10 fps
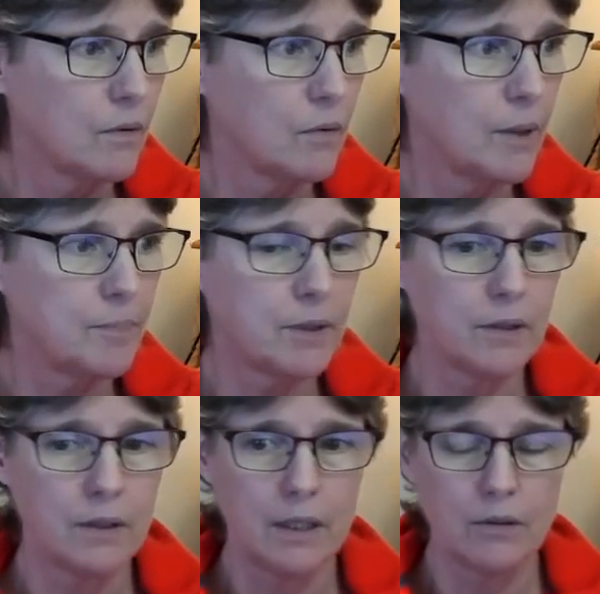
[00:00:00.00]
Whoops,
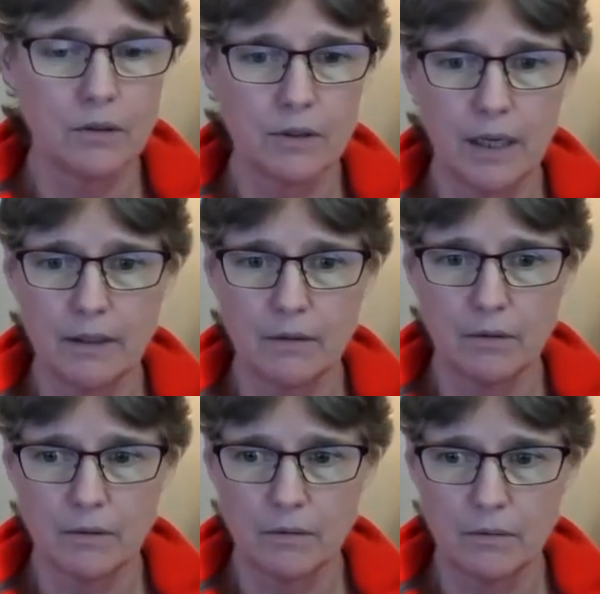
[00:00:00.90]
it looks like
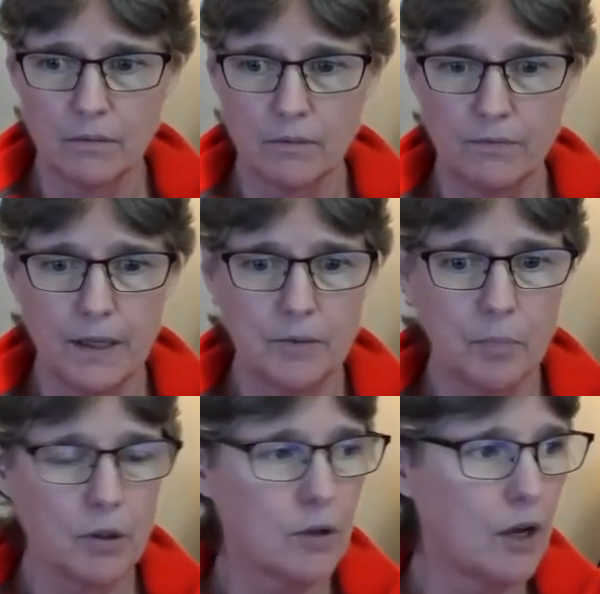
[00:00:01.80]

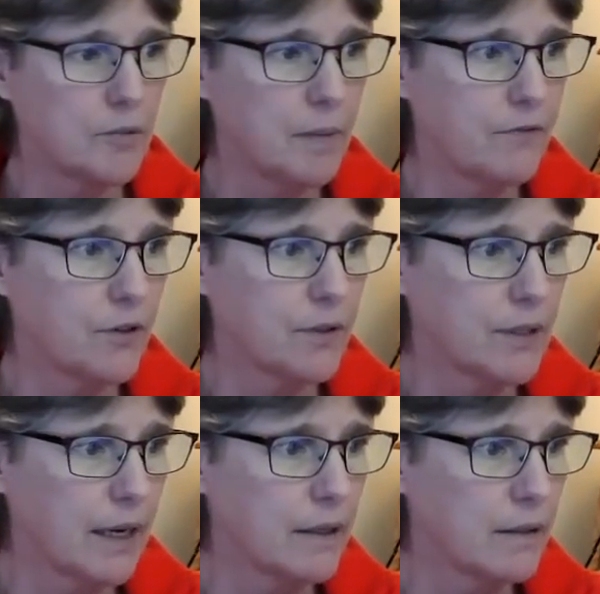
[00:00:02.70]
Facebook lost me for a
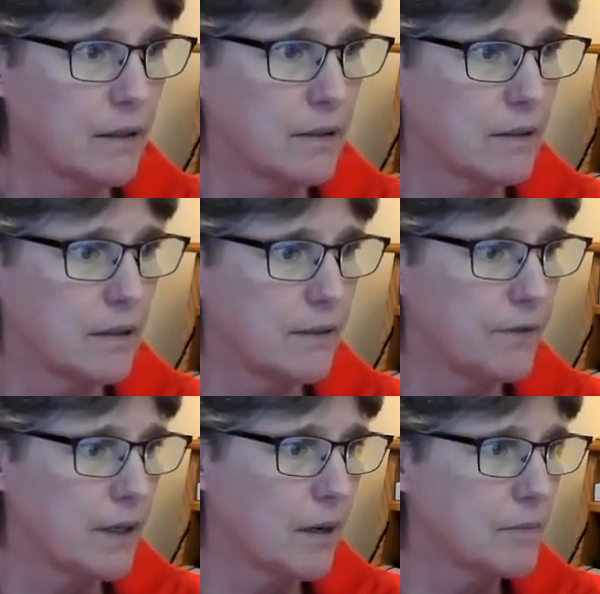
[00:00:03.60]
second. Let's see if
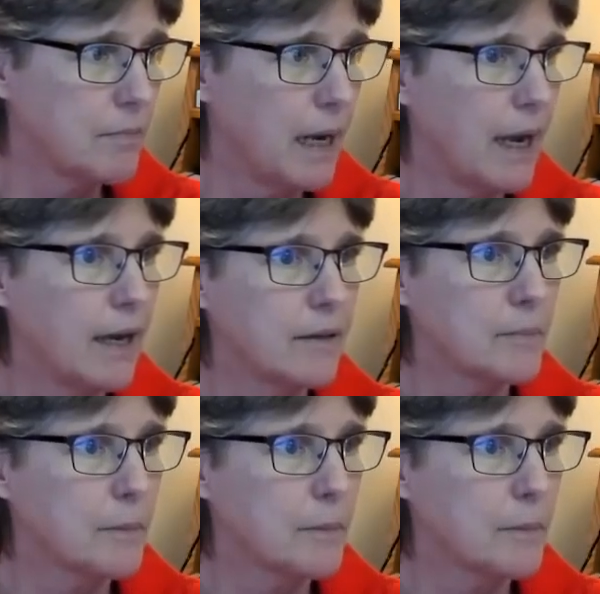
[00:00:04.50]
it comes back.